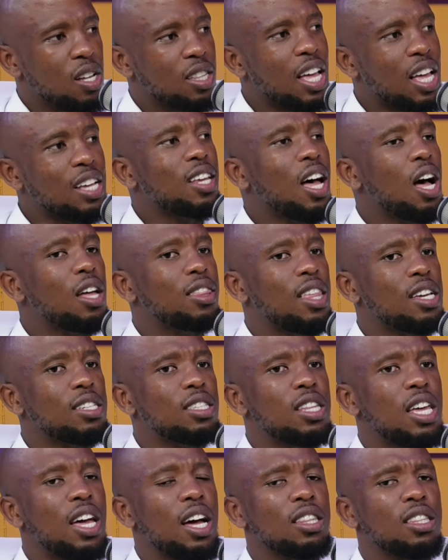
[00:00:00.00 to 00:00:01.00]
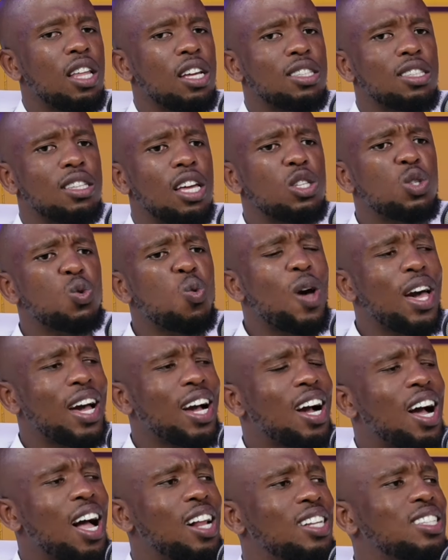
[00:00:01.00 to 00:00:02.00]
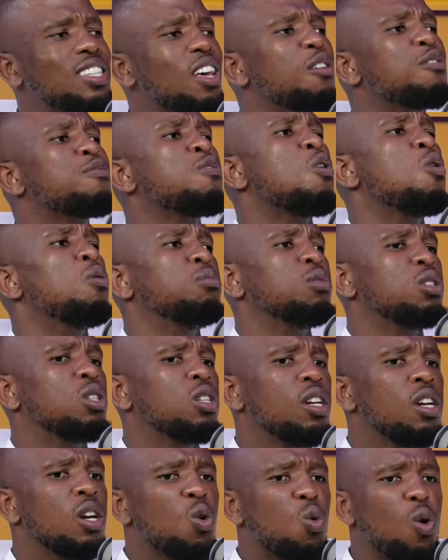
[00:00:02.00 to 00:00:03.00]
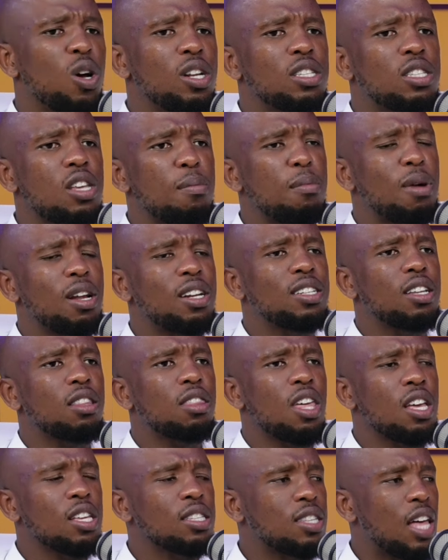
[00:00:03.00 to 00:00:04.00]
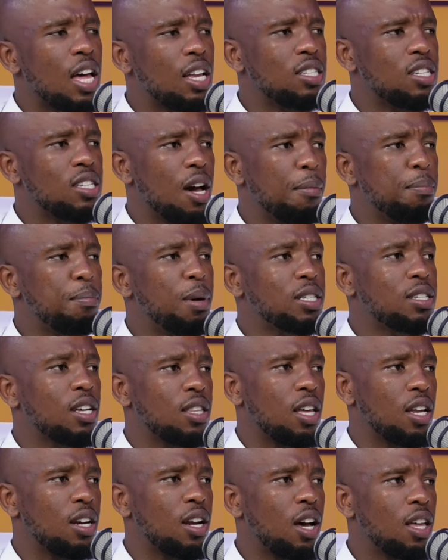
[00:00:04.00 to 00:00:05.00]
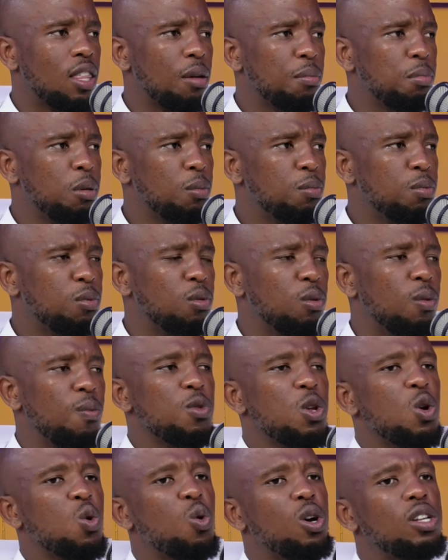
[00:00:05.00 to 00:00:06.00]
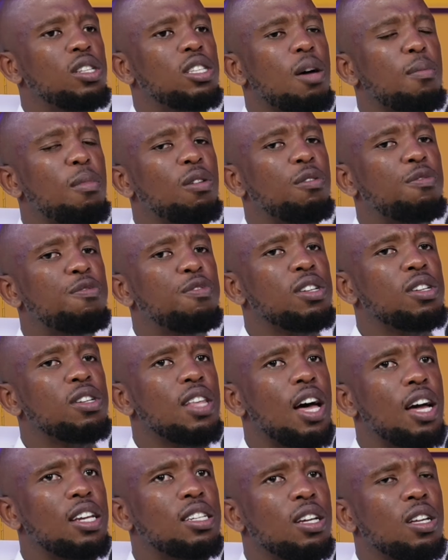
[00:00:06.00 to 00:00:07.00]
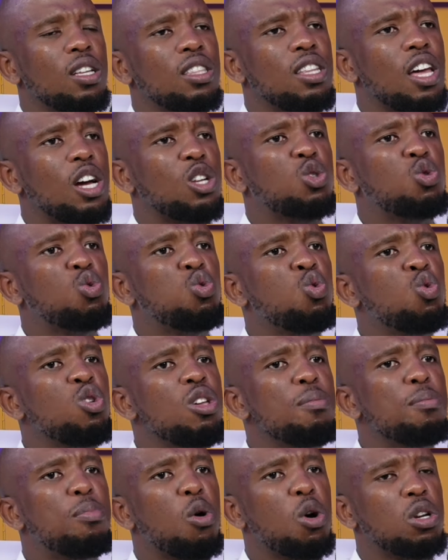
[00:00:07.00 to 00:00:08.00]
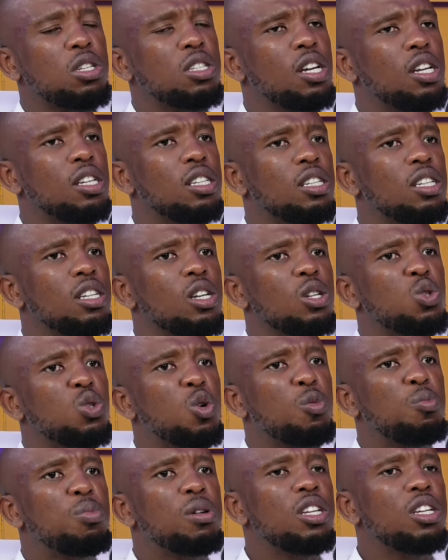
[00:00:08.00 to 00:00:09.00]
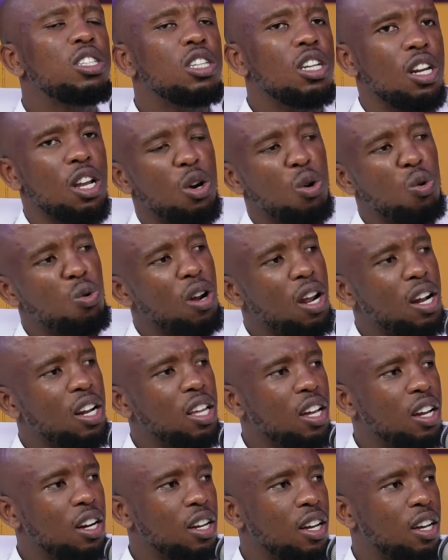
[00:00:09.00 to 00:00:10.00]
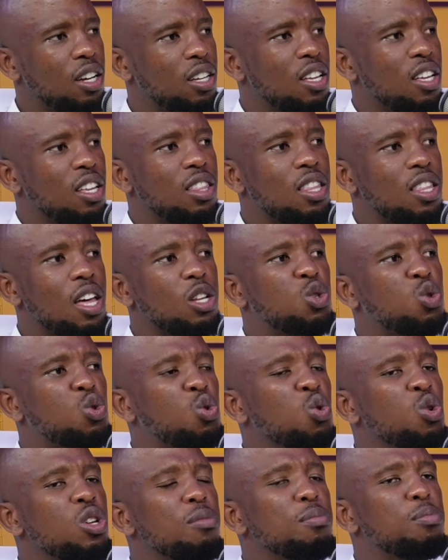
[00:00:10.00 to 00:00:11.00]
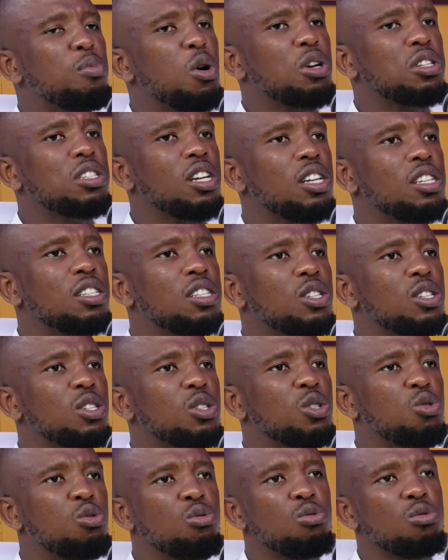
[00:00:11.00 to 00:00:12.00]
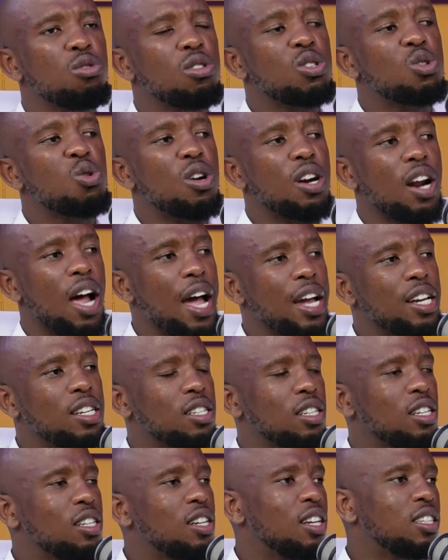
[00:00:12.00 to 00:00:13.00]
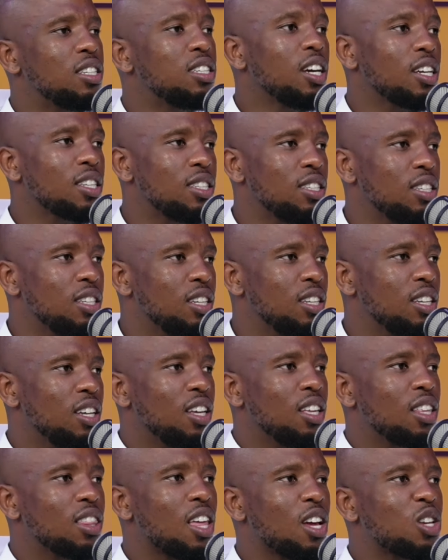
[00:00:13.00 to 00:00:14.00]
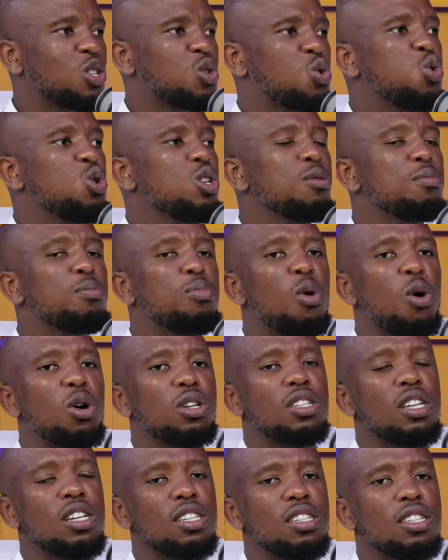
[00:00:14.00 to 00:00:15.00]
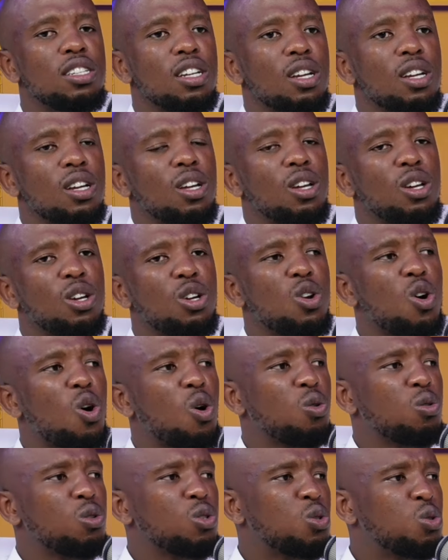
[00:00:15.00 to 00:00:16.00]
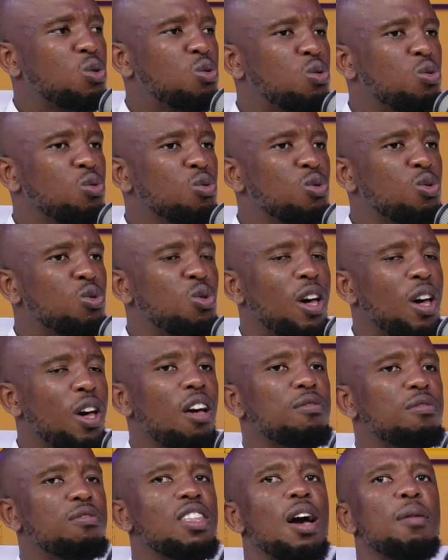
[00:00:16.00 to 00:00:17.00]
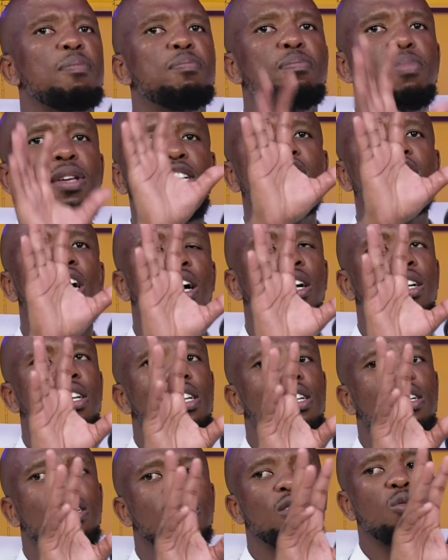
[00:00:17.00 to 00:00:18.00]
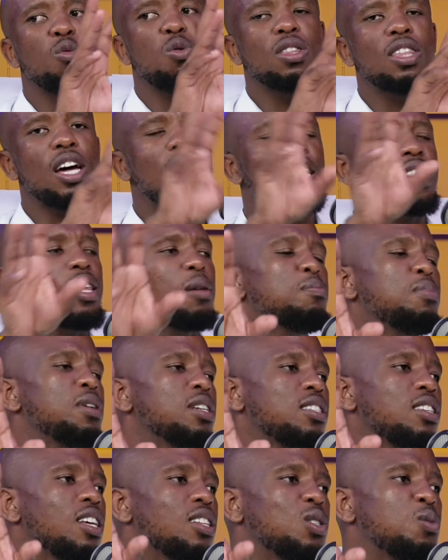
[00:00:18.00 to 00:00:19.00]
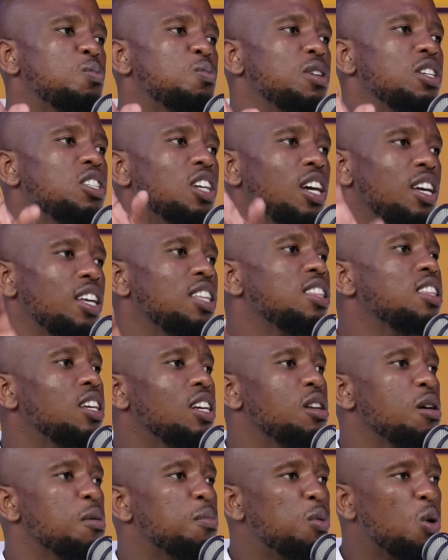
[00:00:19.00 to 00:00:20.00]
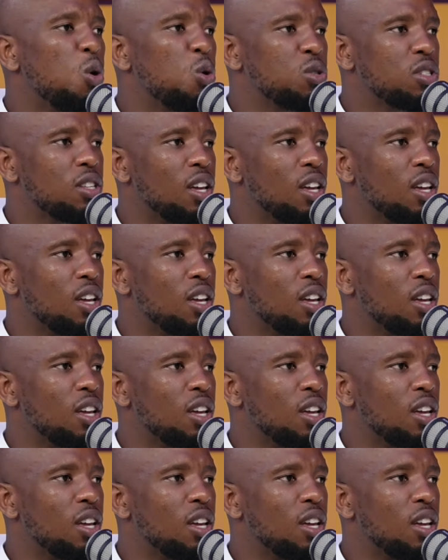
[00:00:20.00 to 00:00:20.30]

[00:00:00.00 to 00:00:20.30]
That's how that's the that, that's where cults are formed. Mm. When someone thinks that they are better than other people. Yeah. When someone feels that they are too important to preach in a rural area. Mm. They are mm. too important to to ride in a taxi. Ish. They're too important, you know, to to have their picture with another person's picture in, in a poster.